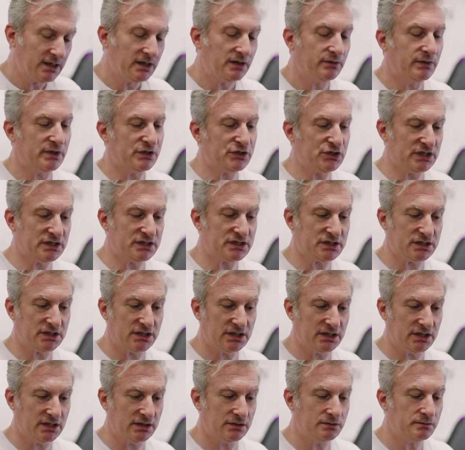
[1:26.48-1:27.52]
which is
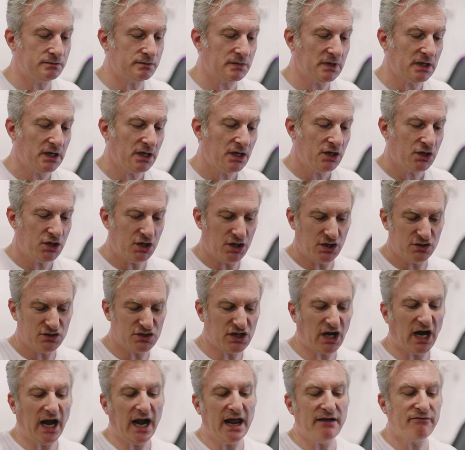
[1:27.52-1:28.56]
to use
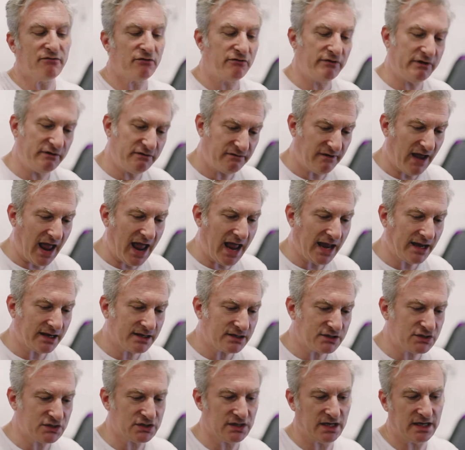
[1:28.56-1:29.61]
clever
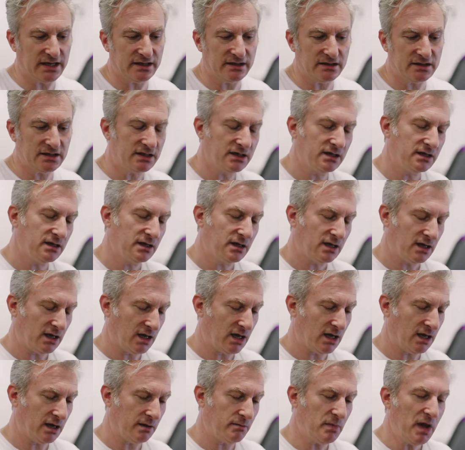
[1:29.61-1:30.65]
effects and
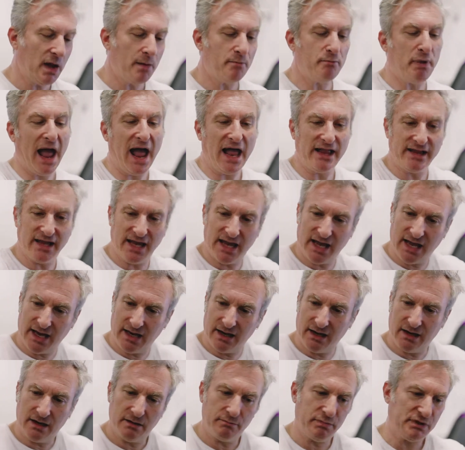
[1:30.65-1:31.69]

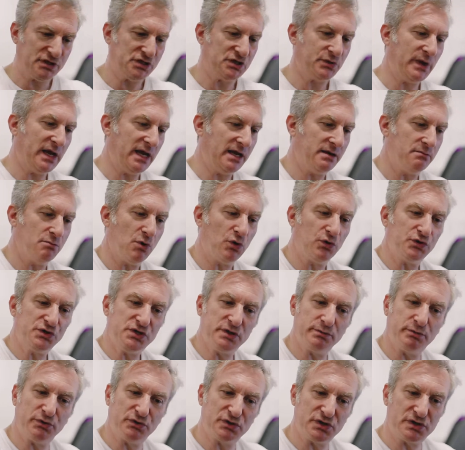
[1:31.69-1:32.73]
panning between
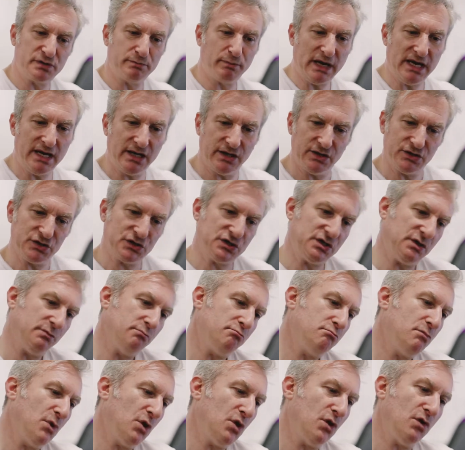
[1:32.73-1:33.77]
multiple speakers to
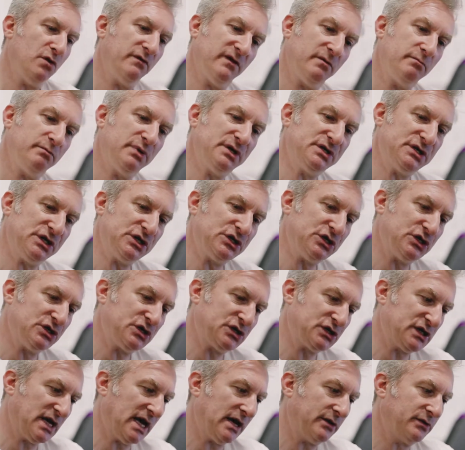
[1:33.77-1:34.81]
move and position
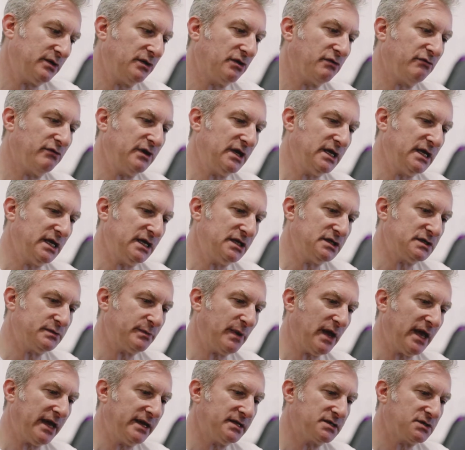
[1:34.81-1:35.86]
sound in 3D
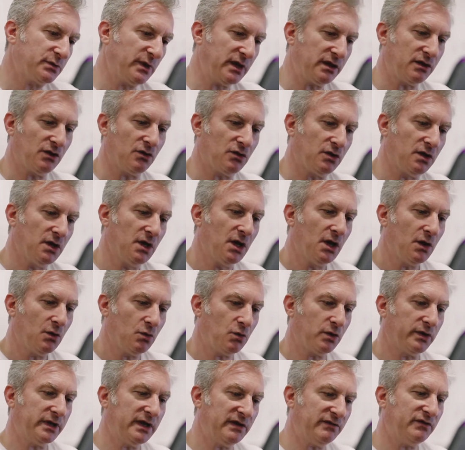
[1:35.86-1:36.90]
space, we thought,
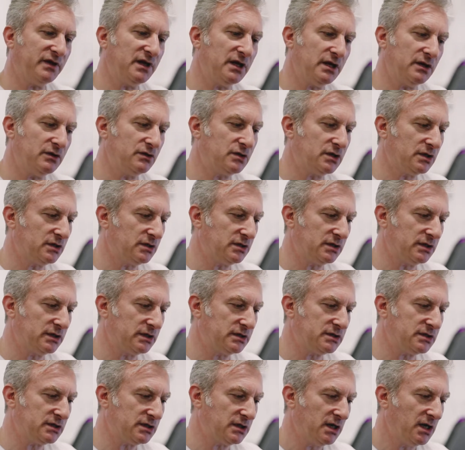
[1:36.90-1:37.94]
what if you
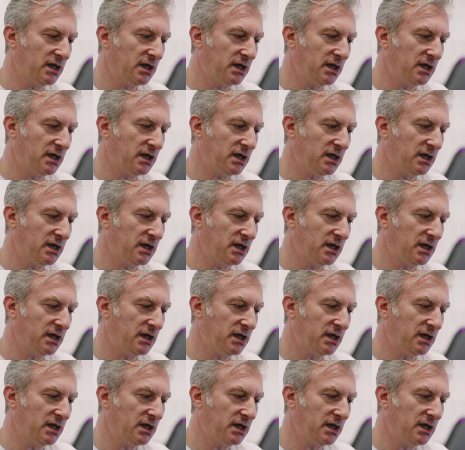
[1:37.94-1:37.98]
could